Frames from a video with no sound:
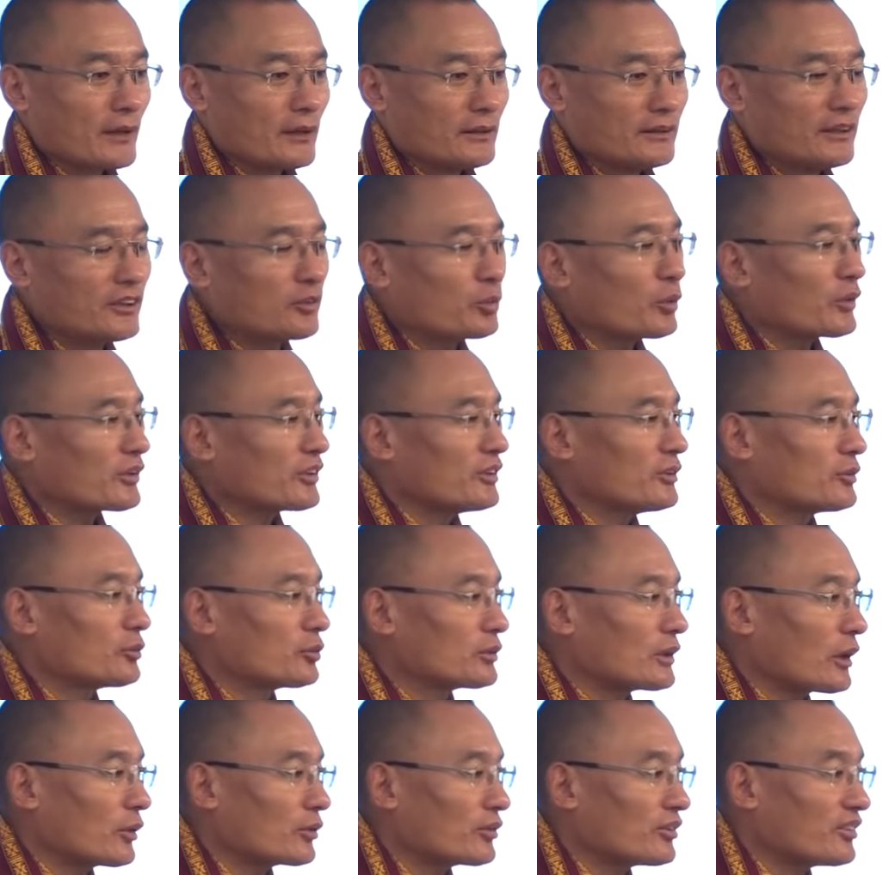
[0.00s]
This was in
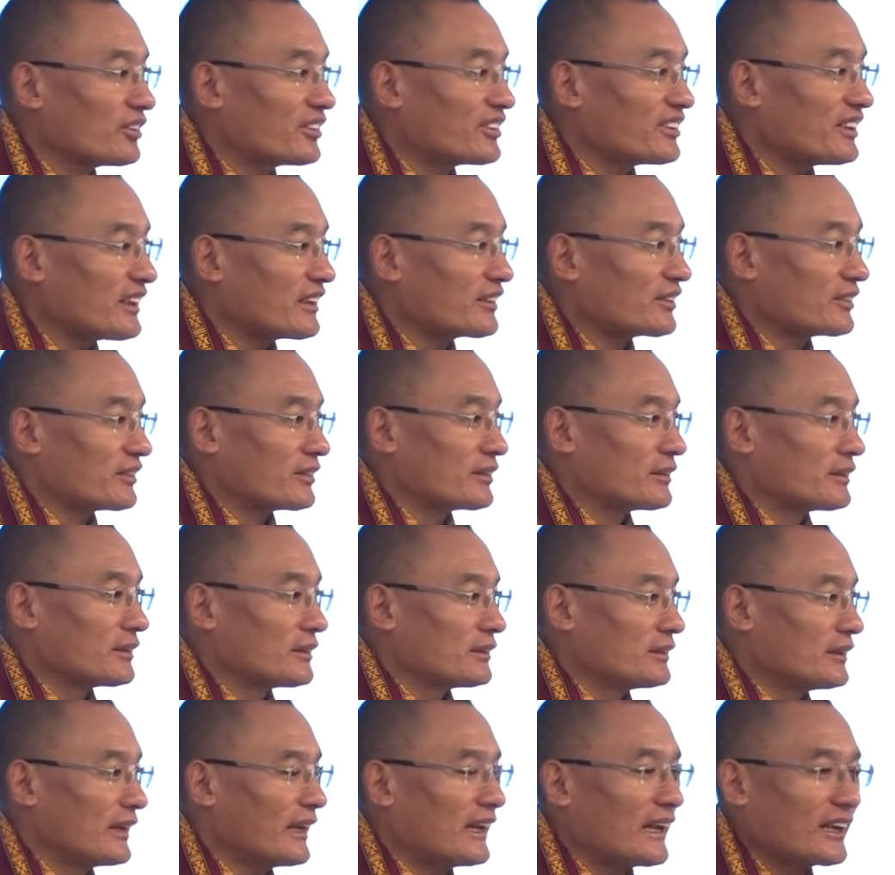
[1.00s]

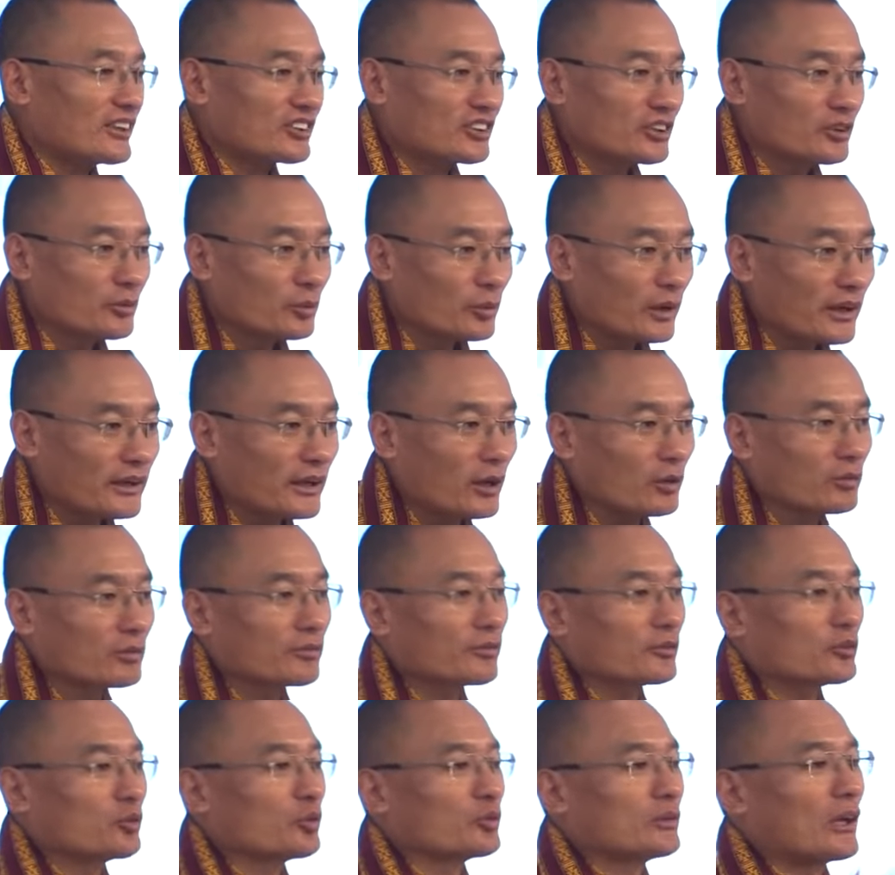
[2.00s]
2006. Elections were announced
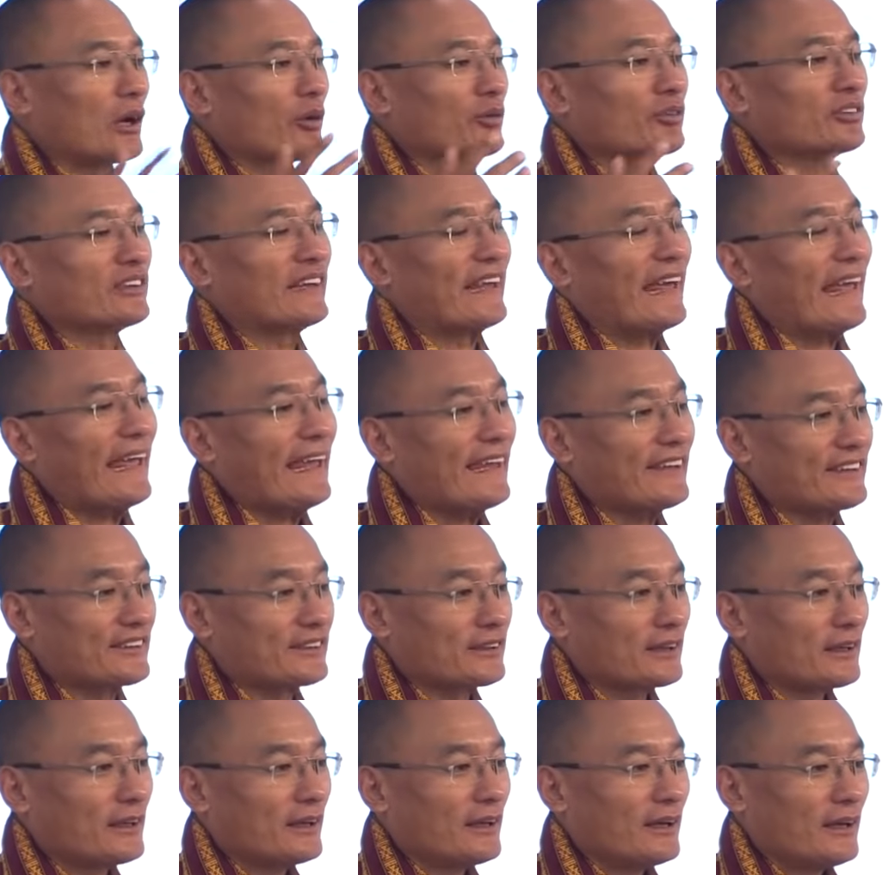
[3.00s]
for
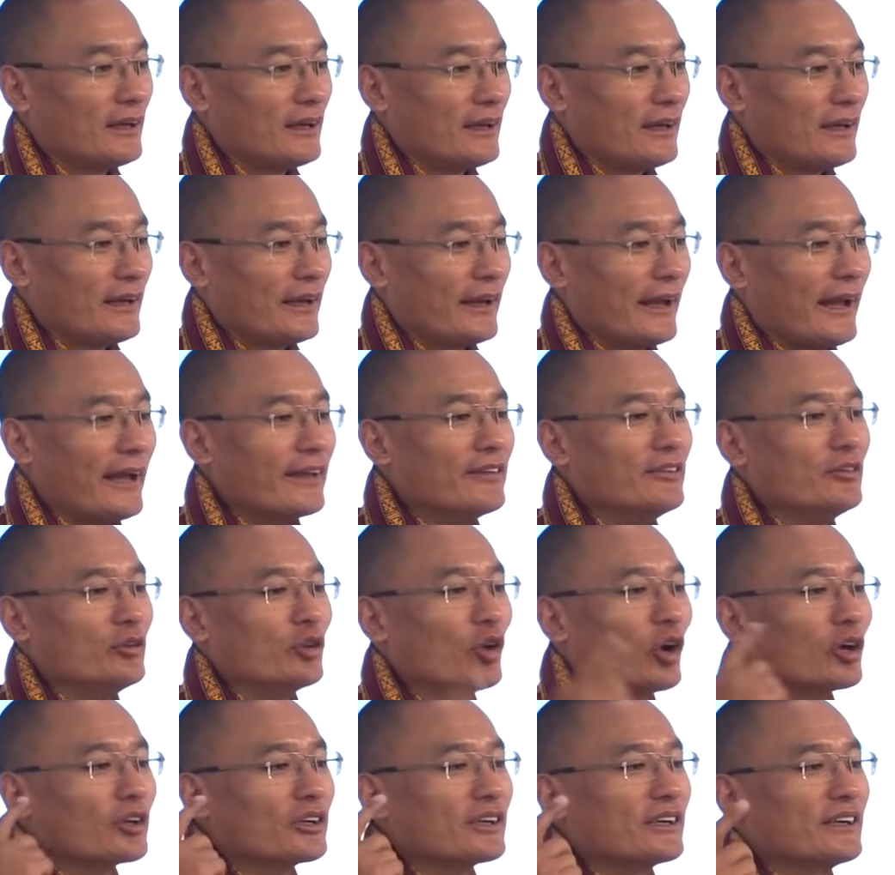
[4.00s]
2008, and
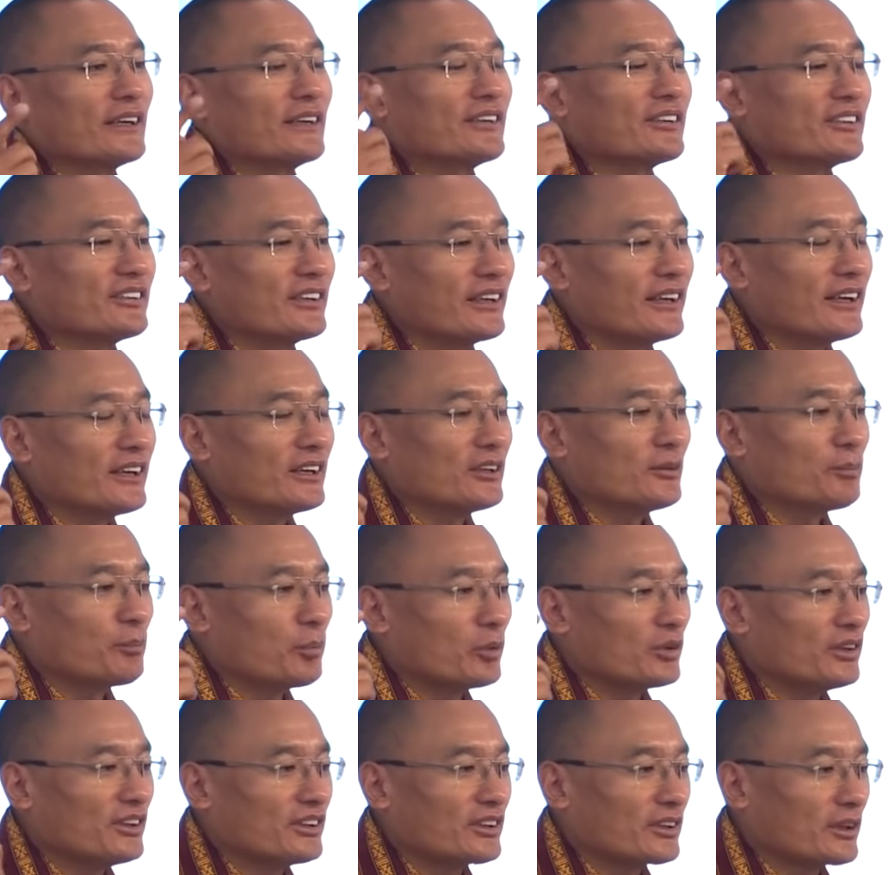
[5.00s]
not a single
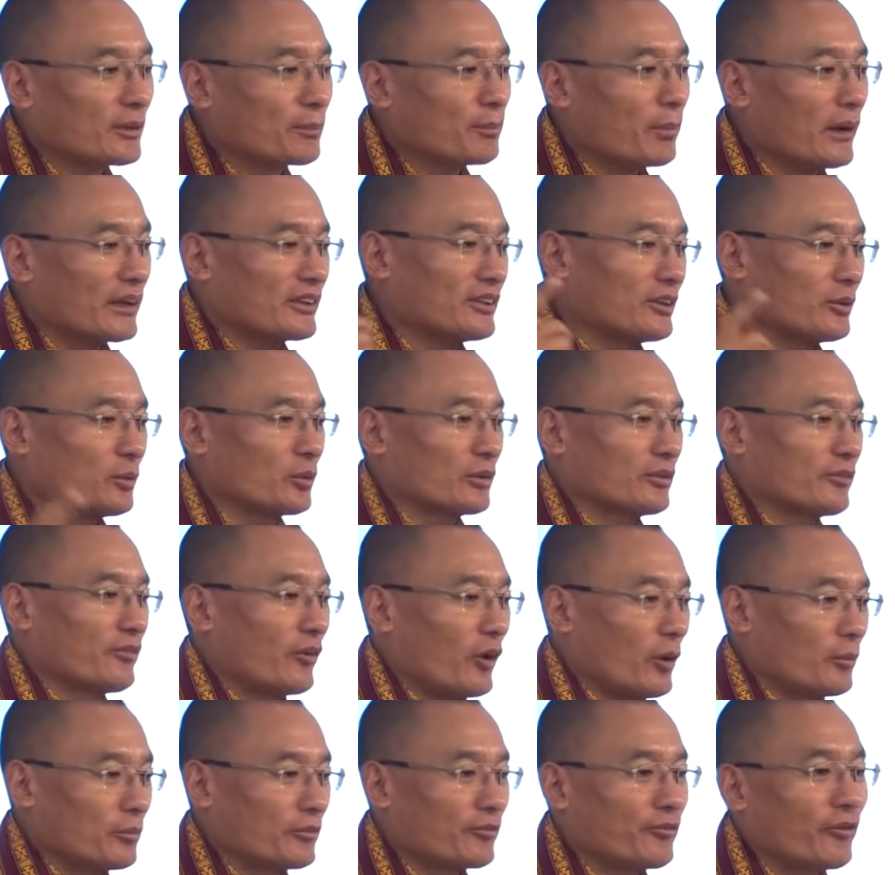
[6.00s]
political party was formed.